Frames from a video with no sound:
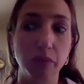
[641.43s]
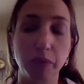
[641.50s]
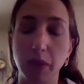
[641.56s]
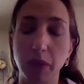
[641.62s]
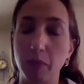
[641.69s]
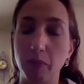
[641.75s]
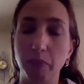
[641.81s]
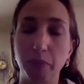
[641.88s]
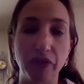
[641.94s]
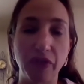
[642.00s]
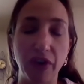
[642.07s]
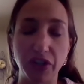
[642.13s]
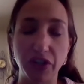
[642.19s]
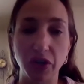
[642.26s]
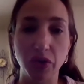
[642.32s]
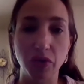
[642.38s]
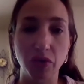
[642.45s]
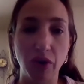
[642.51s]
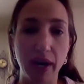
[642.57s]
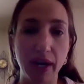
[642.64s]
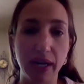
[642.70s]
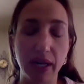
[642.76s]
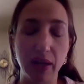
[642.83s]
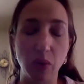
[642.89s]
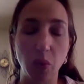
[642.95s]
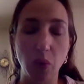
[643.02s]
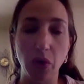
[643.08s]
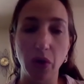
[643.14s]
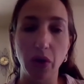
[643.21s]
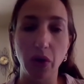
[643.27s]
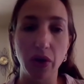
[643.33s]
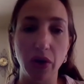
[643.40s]
some professional writing
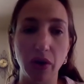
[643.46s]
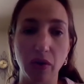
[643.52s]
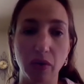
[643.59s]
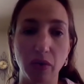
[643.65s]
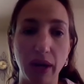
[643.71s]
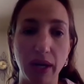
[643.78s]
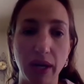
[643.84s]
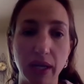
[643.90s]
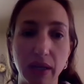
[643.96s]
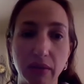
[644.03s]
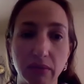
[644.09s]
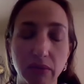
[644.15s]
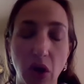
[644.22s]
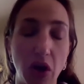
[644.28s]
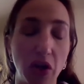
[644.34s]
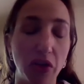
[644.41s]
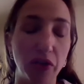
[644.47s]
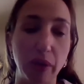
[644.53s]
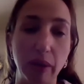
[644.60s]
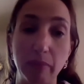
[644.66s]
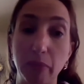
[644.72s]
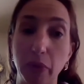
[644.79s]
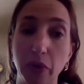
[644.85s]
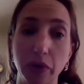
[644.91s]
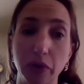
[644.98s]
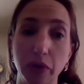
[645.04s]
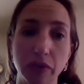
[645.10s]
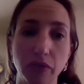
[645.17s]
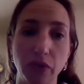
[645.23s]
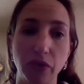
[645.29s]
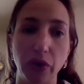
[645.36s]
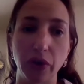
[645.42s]
work, authoring books
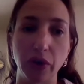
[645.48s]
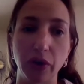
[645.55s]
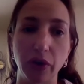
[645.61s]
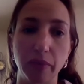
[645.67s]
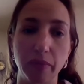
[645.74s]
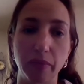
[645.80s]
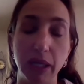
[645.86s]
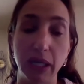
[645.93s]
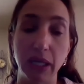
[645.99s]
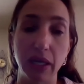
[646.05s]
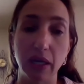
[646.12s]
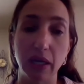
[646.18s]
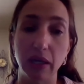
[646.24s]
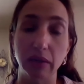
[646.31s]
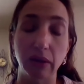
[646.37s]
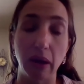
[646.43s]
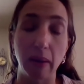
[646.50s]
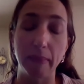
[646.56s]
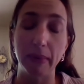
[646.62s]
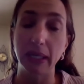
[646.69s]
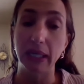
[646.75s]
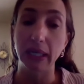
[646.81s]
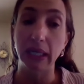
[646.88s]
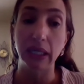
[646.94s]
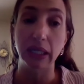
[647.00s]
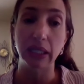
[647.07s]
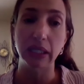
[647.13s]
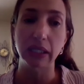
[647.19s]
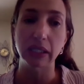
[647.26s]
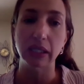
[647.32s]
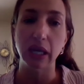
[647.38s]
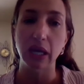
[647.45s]
for media
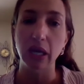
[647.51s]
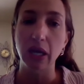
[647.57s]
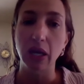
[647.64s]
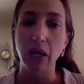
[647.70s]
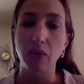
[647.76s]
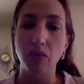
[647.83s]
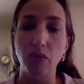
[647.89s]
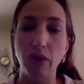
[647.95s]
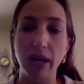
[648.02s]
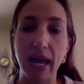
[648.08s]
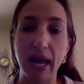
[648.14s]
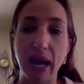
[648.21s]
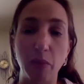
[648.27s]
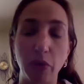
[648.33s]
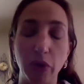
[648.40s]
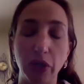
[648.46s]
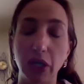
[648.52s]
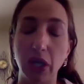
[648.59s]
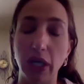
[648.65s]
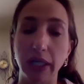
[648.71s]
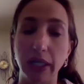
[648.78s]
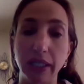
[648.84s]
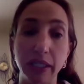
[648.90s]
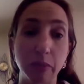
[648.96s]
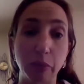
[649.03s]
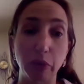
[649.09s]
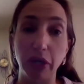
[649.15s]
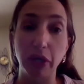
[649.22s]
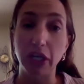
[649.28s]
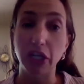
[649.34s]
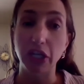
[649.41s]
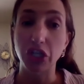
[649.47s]
companies. Right now I'm working on
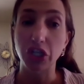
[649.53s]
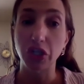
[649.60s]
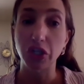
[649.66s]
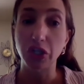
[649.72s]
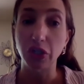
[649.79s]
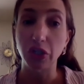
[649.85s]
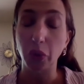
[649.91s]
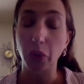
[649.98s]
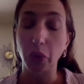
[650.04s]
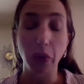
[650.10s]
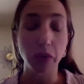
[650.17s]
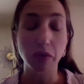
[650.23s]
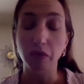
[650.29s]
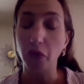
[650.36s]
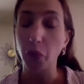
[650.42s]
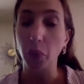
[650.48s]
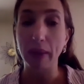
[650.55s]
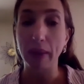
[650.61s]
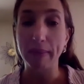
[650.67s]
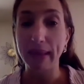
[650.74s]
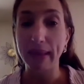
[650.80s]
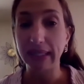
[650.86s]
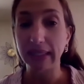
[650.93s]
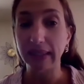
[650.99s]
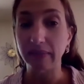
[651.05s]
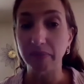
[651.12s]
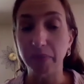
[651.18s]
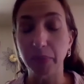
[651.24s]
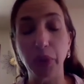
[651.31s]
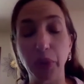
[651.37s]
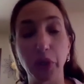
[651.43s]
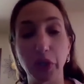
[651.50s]
inspirational quotes for women
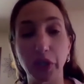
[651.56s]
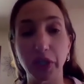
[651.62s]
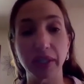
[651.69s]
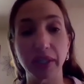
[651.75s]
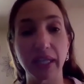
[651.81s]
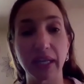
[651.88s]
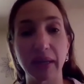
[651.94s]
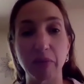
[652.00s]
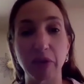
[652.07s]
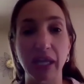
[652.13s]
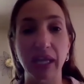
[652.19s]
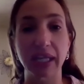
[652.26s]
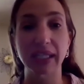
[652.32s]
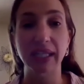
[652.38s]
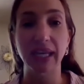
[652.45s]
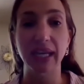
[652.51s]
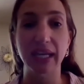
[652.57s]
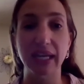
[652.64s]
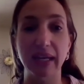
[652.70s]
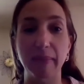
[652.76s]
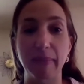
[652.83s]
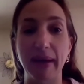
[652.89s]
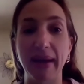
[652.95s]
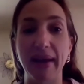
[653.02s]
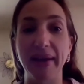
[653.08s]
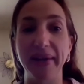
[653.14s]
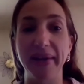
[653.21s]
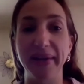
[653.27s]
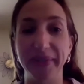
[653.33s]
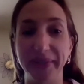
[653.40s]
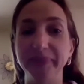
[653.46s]
book that I'm really excited about.